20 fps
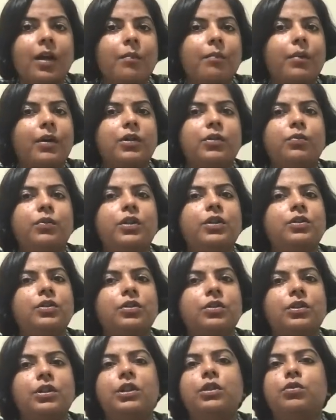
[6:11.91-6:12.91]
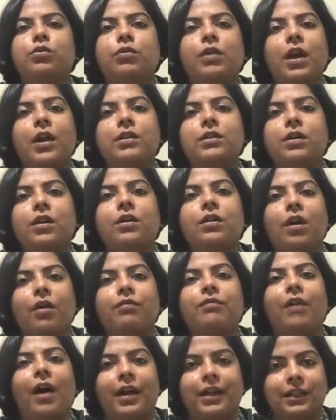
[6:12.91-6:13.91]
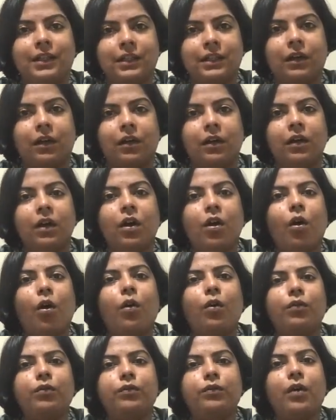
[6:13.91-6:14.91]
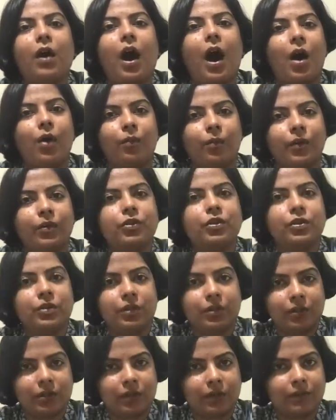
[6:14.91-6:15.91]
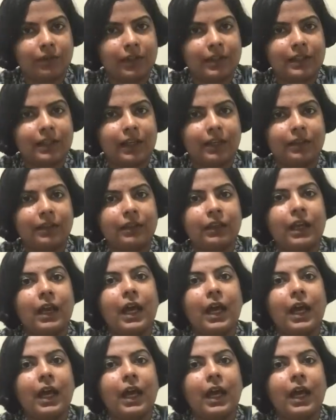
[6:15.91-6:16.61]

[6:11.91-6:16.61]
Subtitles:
but we just need to get a rough idea of how much is the cervix length.